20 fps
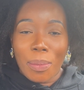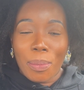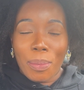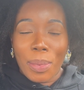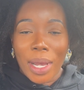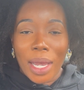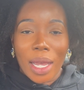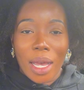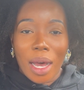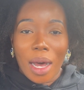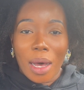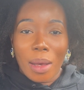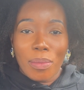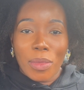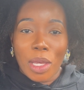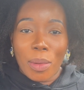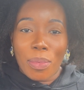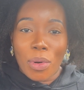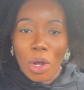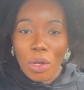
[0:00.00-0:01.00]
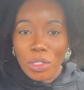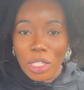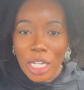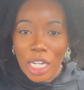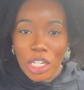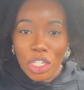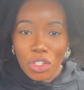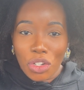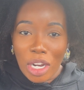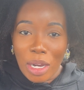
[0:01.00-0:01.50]
pick up the
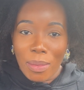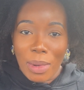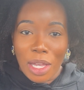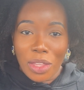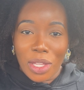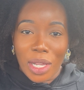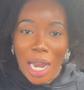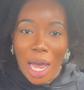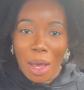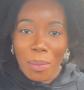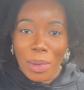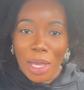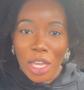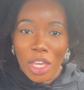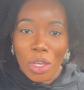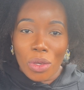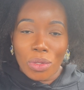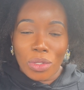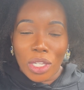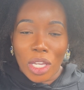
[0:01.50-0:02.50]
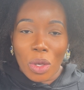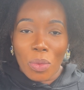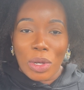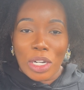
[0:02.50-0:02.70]
protein treatment that I'll be using,